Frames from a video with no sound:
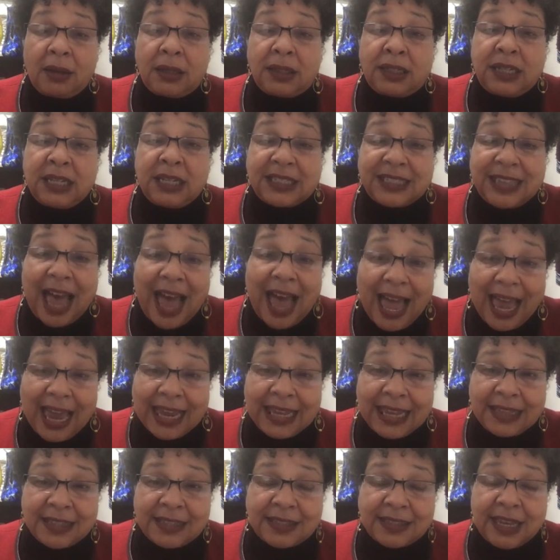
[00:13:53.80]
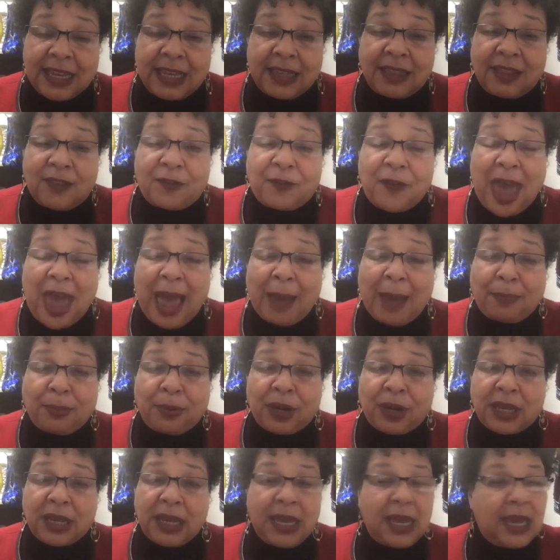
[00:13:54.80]
designs in the
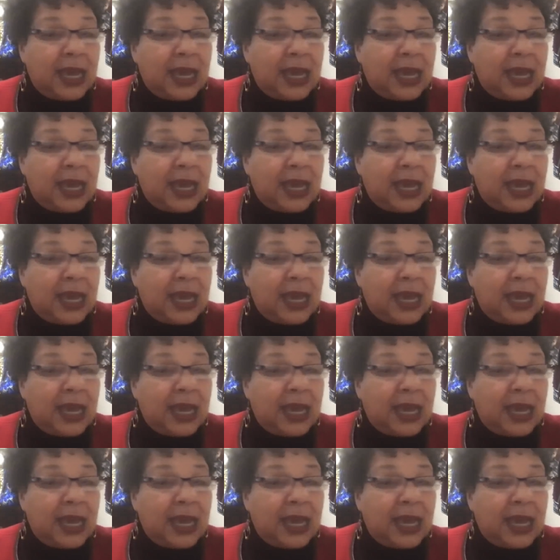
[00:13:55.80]
fabric.